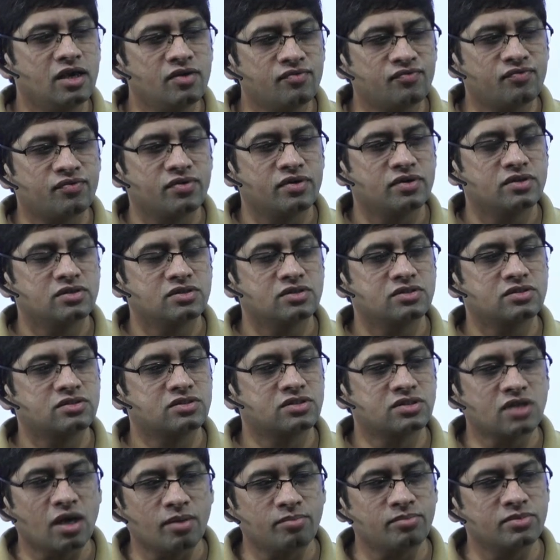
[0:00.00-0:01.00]
if
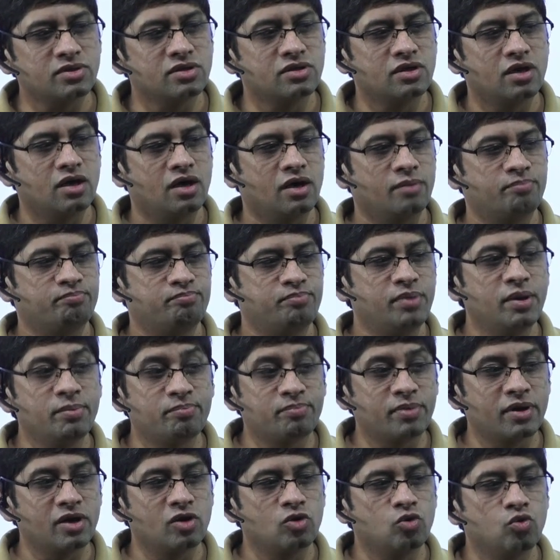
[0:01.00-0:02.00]
some uh,
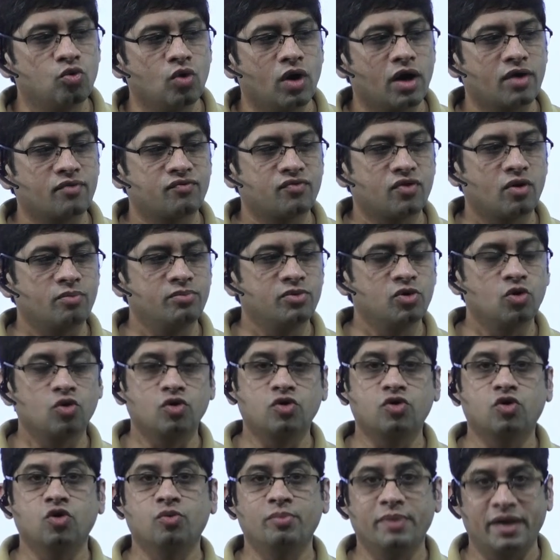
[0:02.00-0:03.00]
people who are from your
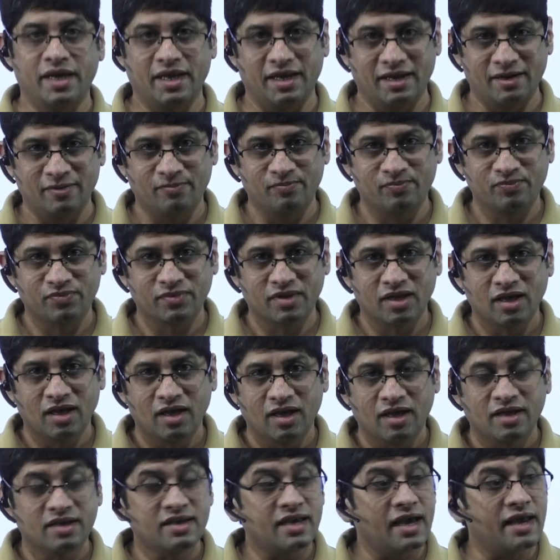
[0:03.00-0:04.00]
domain
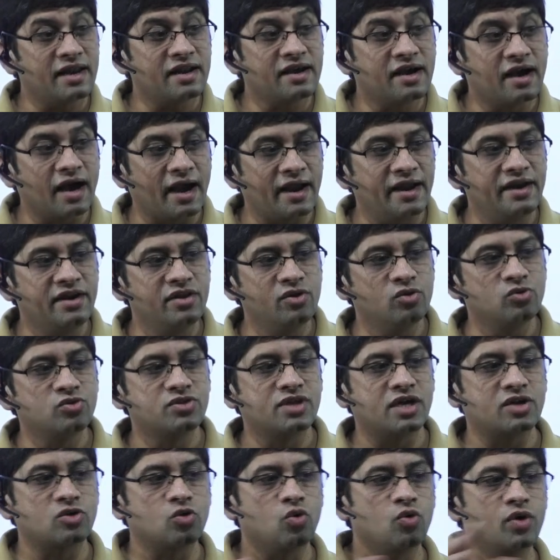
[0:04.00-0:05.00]
can guide you
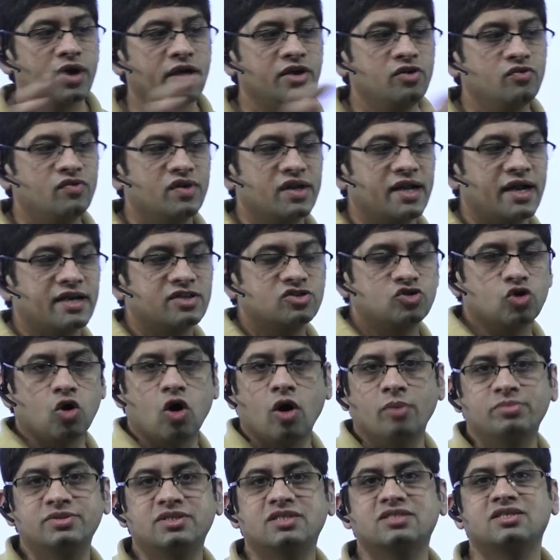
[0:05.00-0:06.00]
that, okay, you will get
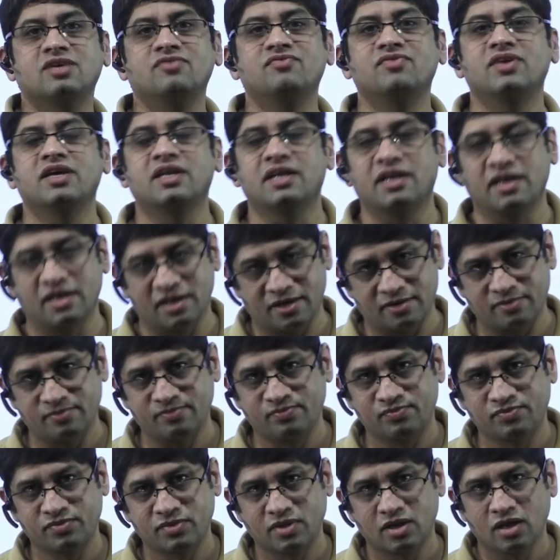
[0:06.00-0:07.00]
jobs somewhere here.
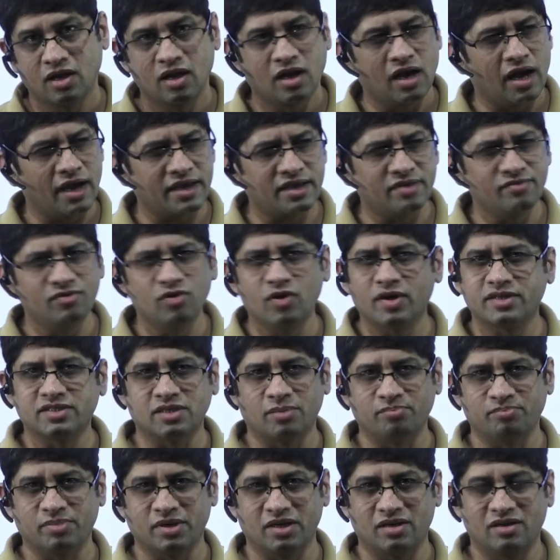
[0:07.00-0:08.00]
I give you
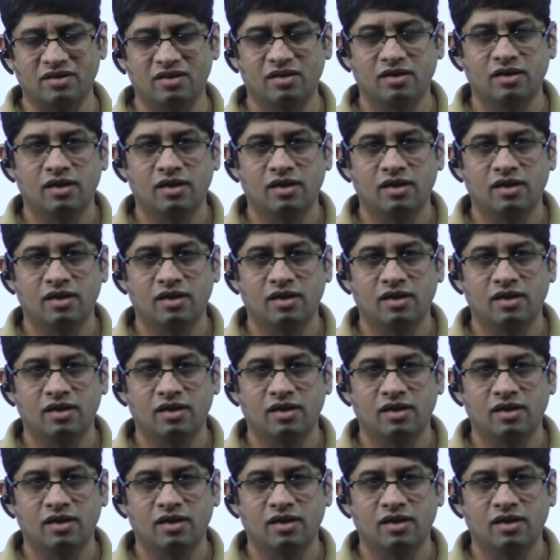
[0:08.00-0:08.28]
example.